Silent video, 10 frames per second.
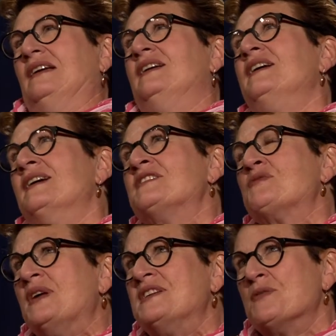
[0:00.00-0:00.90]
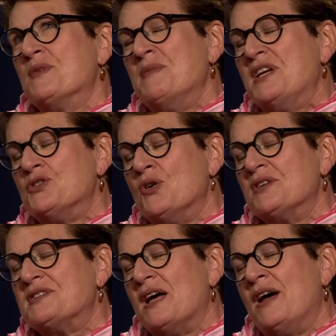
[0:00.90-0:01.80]
Yes, what is it with me and
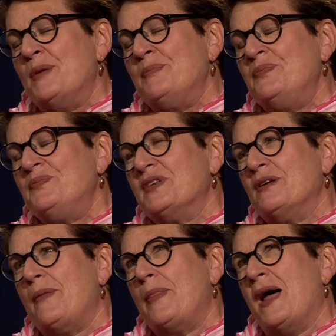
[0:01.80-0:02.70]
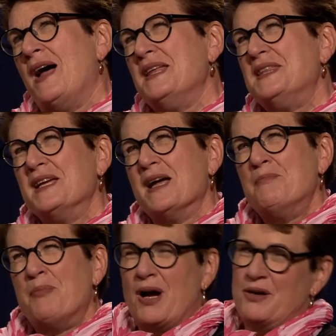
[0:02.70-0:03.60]
dogs? I think I'm
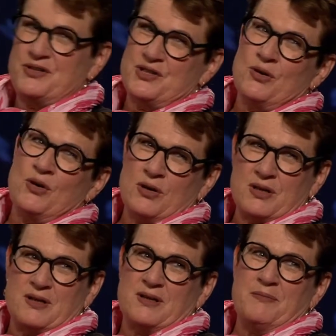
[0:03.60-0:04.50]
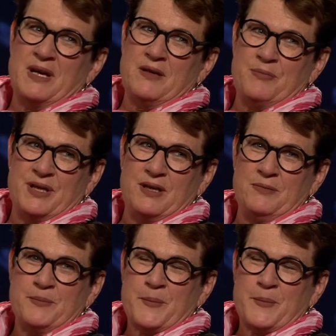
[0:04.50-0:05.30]
part dog, maybe.